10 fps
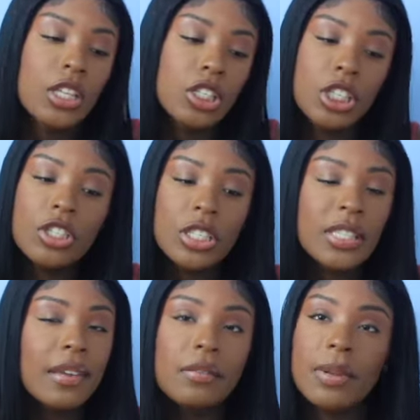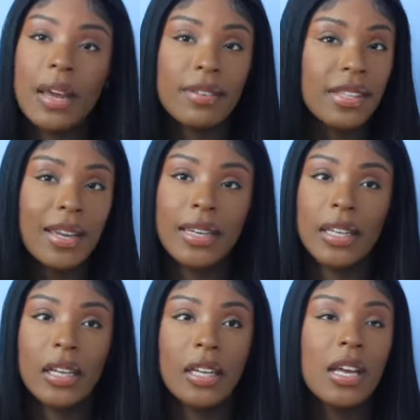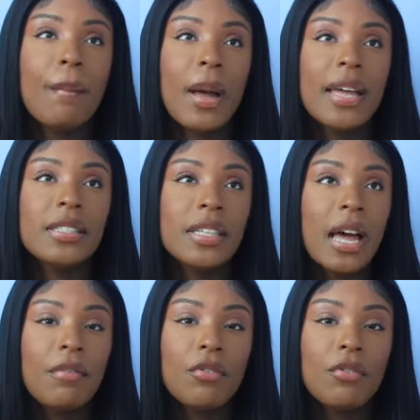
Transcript: she just gives me everything I need. I did have a